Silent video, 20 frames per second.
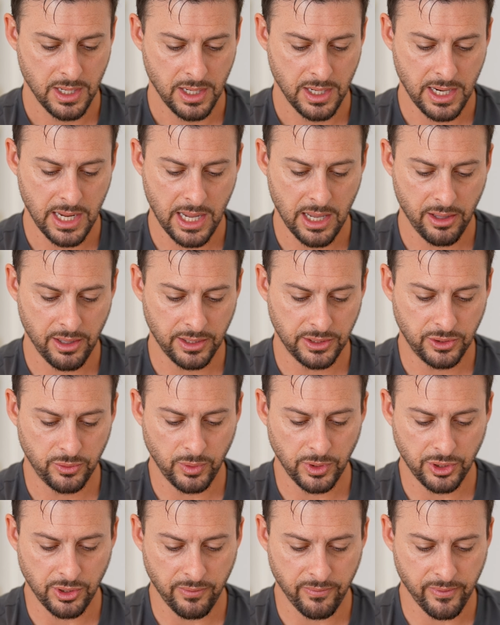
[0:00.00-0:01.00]
Now let's
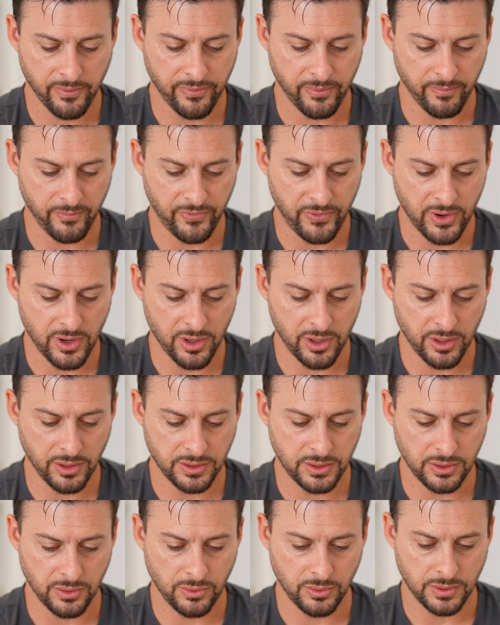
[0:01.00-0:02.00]
switch over from photo
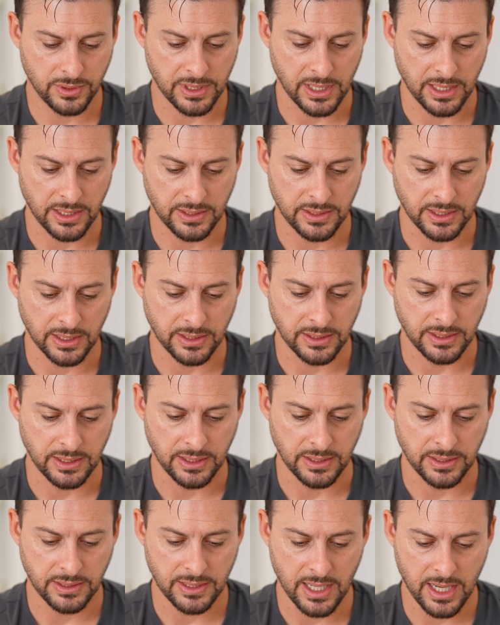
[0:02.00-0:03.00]
to say
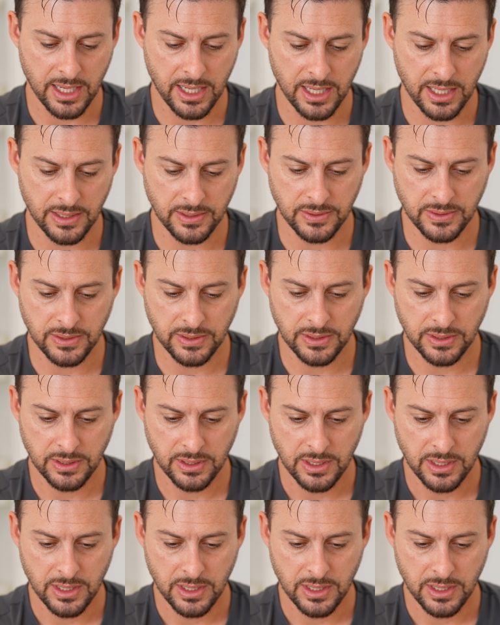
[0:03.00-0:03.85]
60 seconds.